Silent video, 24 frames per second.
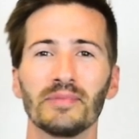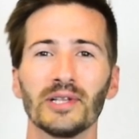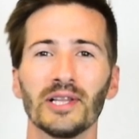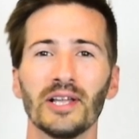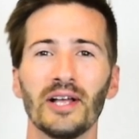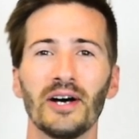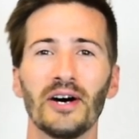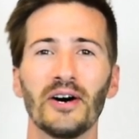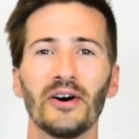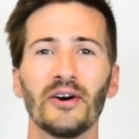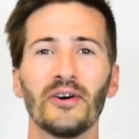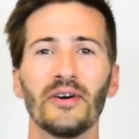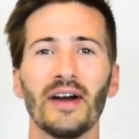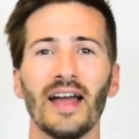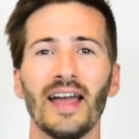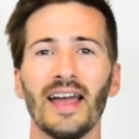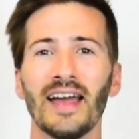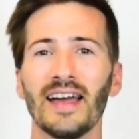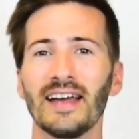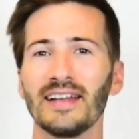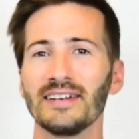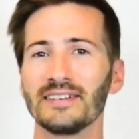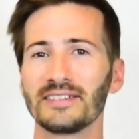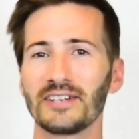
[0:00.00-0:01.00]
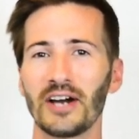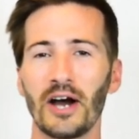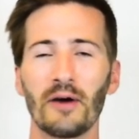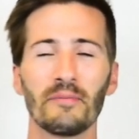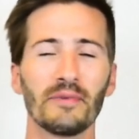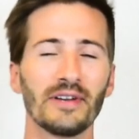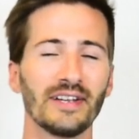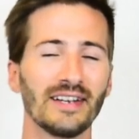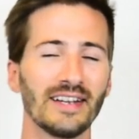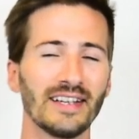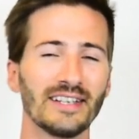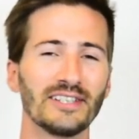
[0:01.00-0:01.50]
below and
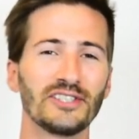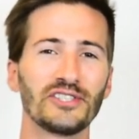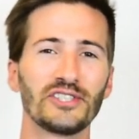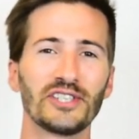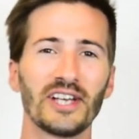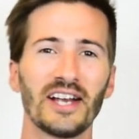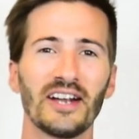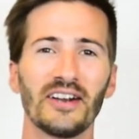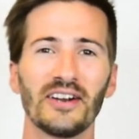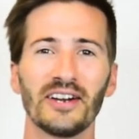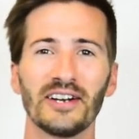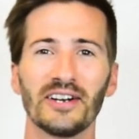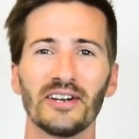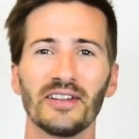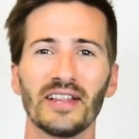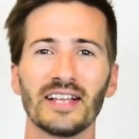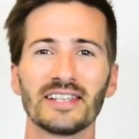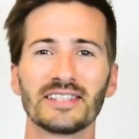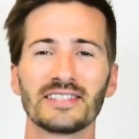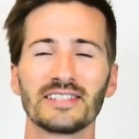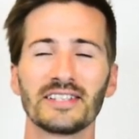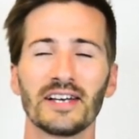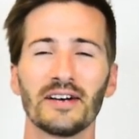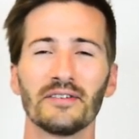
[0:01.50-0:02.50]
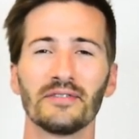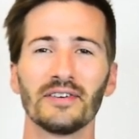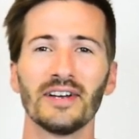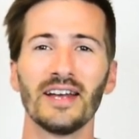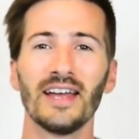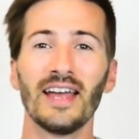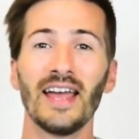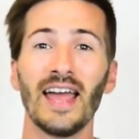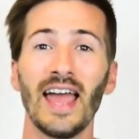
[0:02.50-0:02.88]
comment and share and all that stuff.